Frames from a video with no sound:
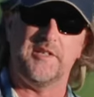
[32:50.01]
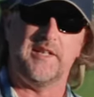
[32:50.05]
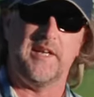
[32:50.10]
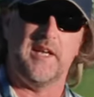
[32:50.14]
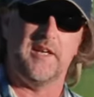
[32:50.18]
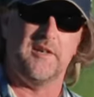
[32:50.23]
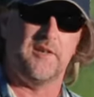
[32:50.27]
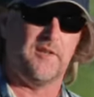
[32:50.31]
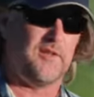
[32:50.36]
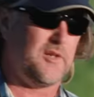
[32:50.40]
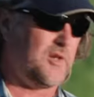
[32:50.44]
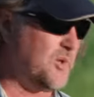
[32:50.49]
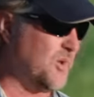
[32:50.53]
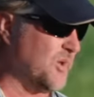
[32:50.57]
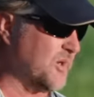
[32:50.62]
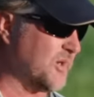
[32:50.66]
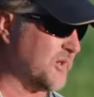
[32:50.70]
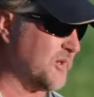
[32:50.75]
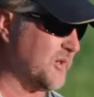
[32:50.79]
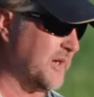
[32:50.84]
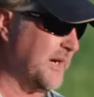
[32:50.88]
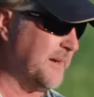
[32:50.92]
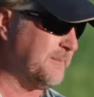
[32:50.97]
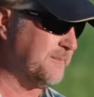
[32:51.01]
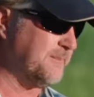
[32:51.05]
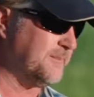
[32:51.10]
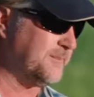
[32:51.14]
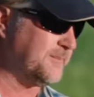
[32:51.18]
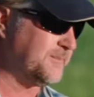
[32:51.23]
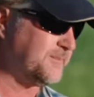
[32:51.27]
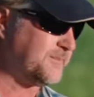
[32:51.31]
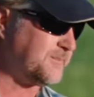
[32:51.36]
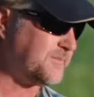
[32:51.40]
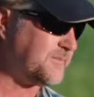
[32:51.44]
the end of the cork grip.
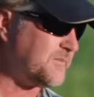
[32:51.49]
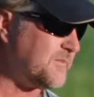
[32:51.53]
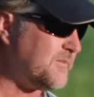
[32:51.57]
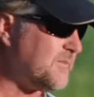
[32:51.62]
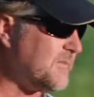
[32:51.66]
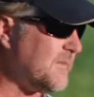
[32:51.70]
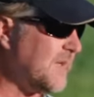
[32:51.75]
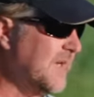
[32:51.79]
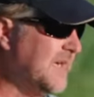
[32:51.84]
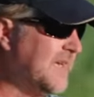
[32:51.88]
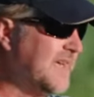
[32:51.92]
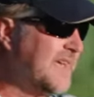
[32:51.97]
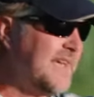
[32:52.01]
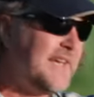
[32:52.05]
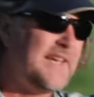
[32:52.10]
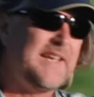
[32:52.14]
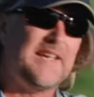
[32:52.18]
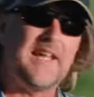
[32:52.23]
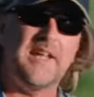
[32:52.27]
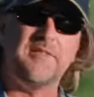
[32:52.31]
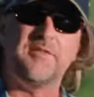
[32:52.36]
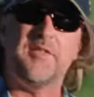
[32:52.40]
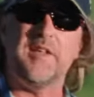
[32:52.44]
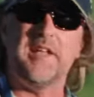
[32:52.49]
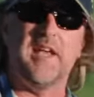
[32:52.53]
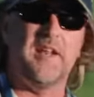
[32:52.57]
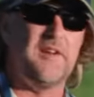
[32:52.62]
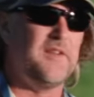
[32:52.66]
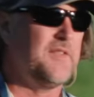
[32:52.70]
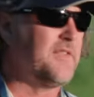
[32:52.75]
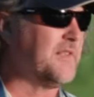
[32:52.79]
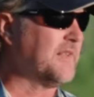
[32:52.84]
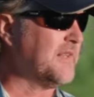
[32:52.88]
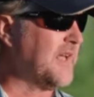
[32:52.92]
Get the
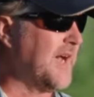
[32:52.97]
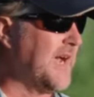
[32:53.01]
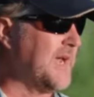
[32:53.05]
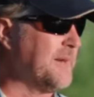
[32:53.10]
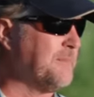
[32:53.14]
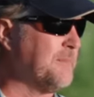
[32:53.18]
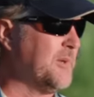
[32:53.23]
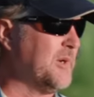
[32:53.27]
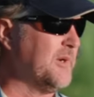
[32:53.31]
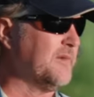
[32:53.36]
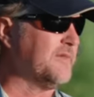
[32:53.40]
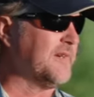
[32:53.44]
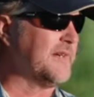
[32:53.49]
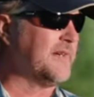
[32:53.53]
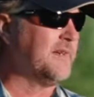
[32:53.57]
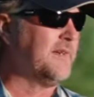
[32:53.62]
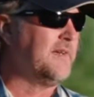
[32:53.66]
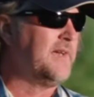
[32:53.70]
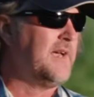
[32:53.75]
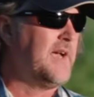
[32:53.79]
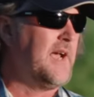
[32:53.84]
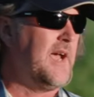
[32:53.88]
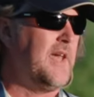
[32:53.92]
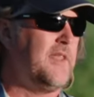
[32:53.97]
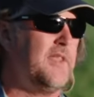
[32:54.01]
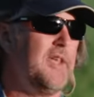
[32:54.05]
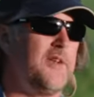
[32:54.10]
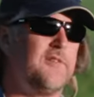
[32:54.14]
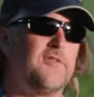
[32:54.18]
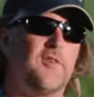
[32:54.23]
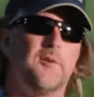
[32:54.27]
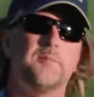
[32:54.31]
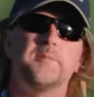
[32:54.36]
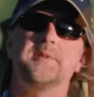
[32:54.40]
end of the line moving. And
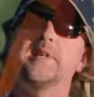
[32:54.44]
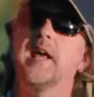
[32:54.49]
then from